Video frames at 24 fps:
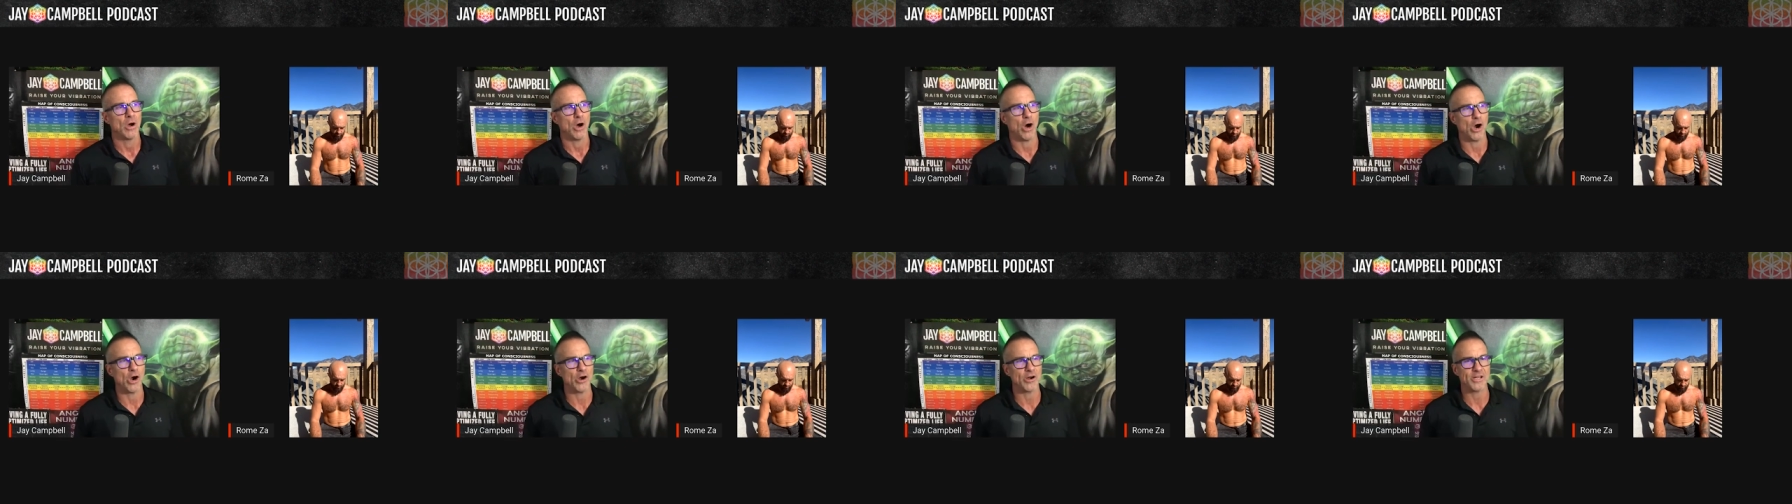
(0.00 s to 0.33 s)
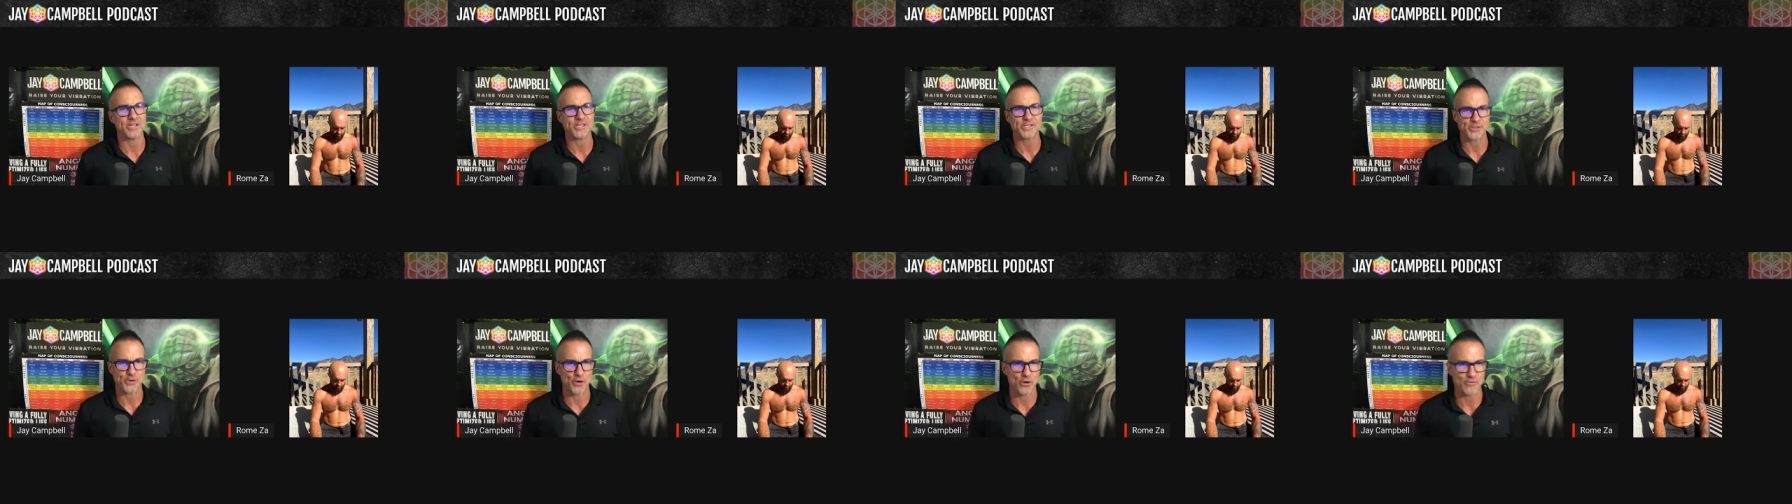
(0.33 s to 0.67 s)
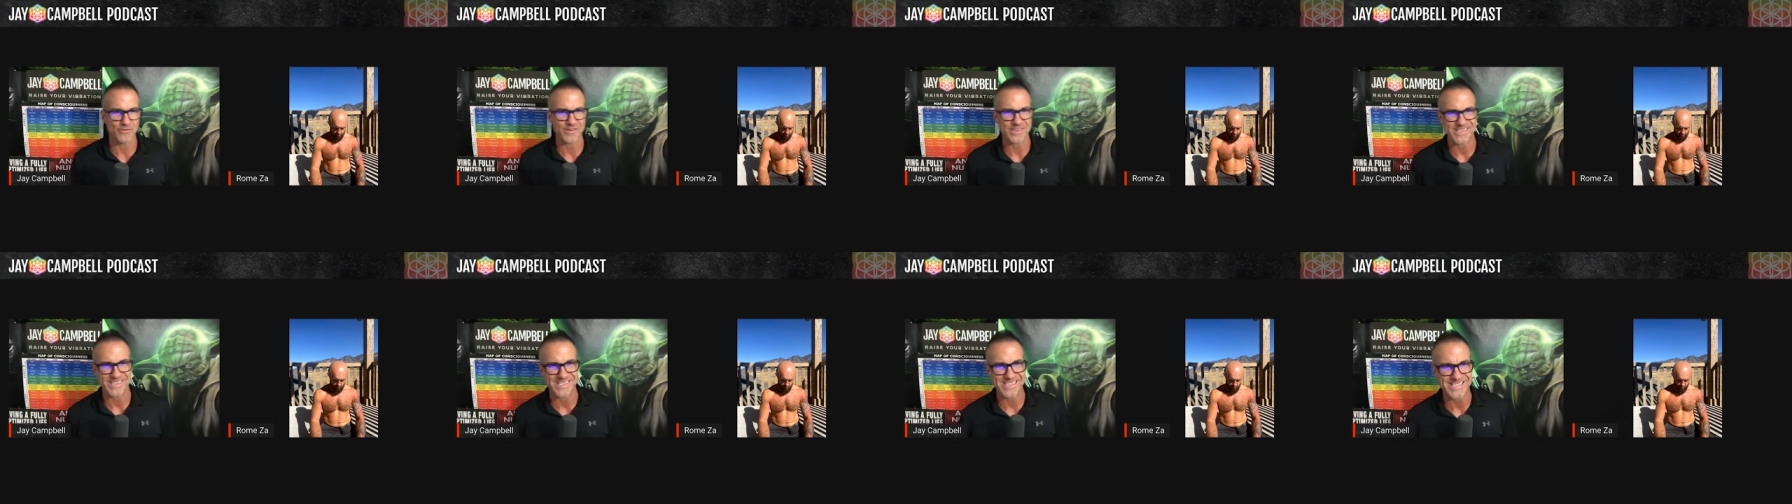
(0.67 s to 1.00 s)
are in
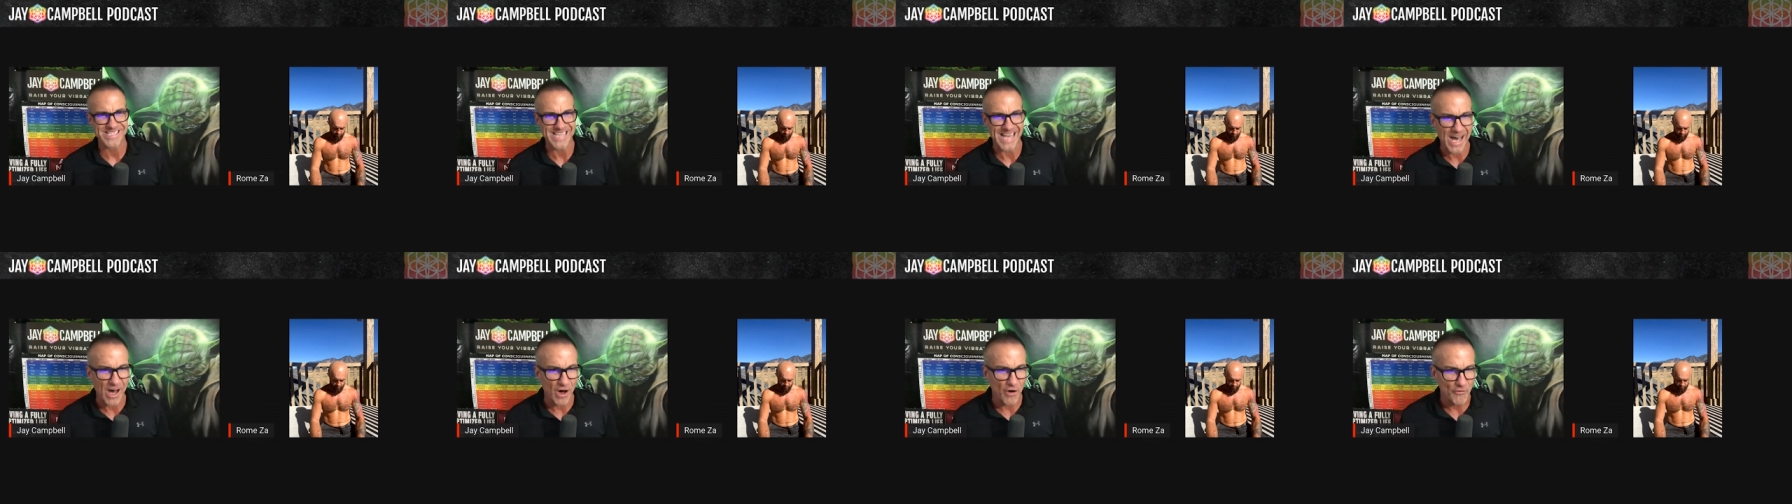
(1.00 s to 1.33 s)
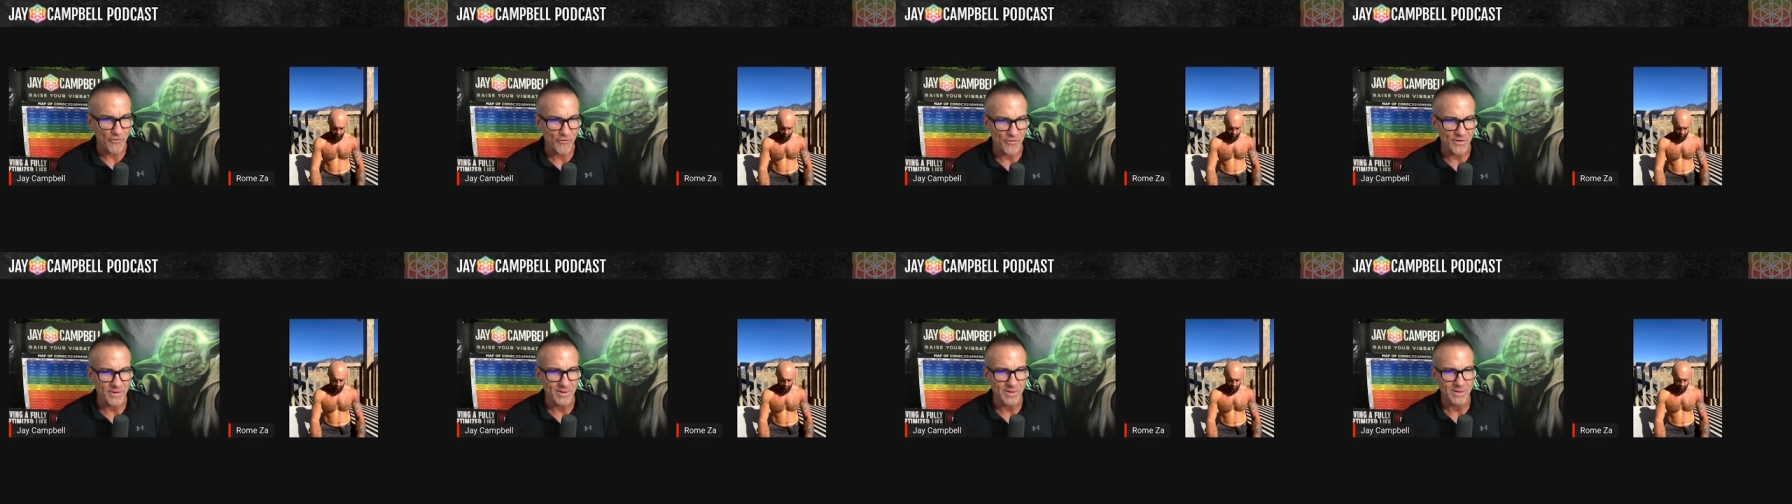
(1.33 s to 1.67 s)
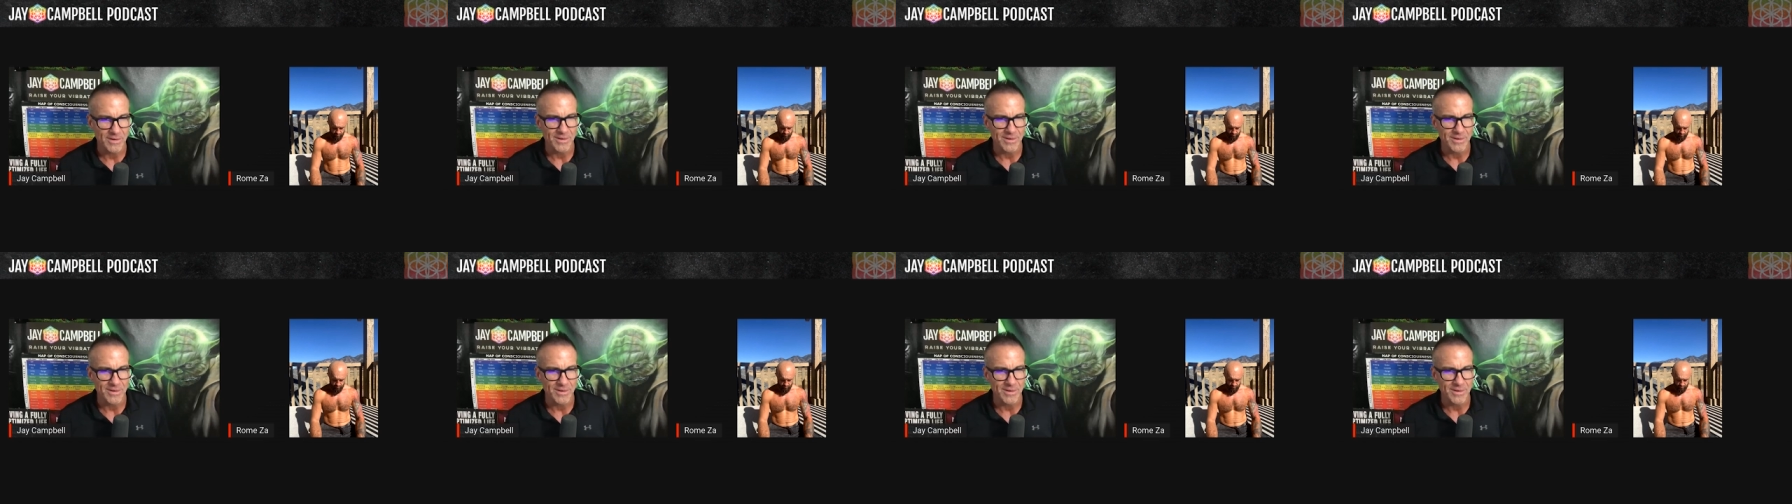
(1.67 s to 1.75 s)
service to self.